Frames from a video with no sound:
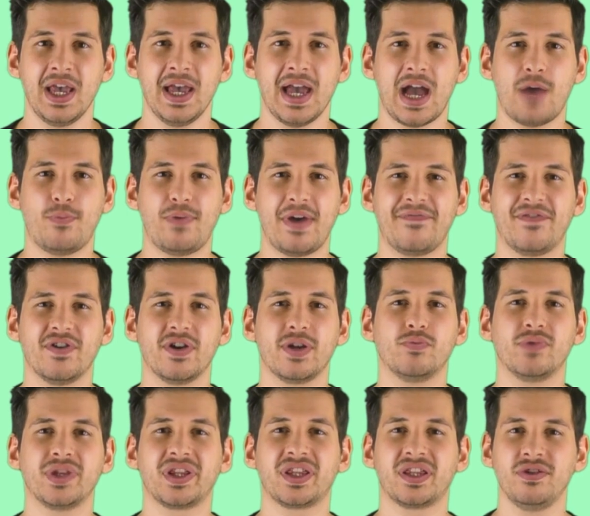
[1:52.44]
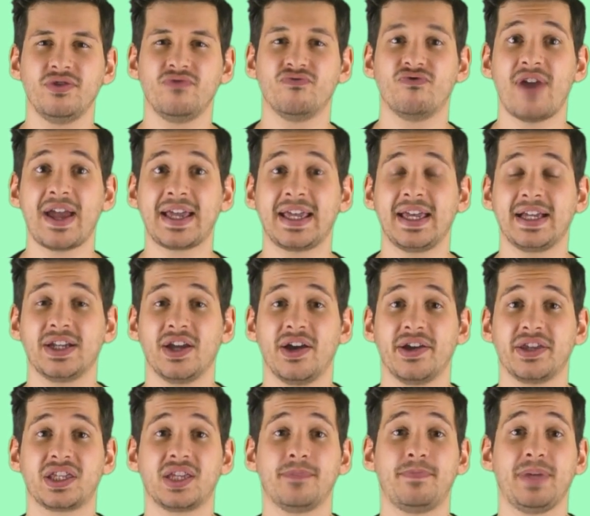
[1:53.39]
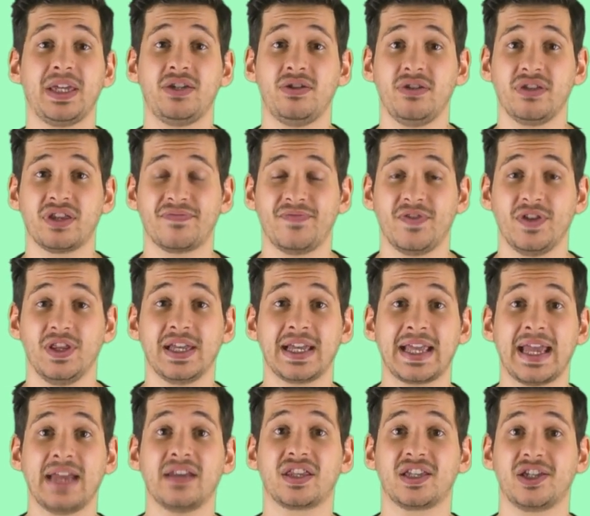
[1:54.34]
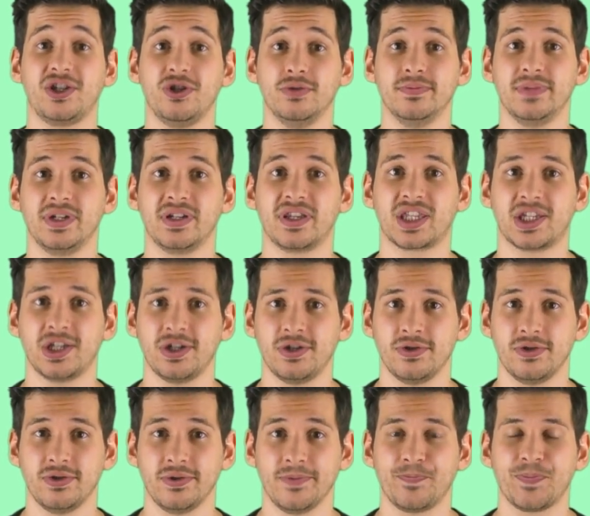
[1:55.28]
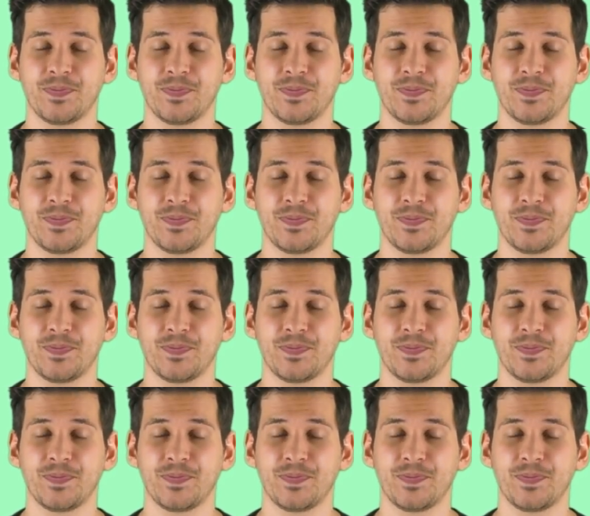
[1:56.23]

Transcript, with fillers: However, it was soon recognized to be useful against humans too.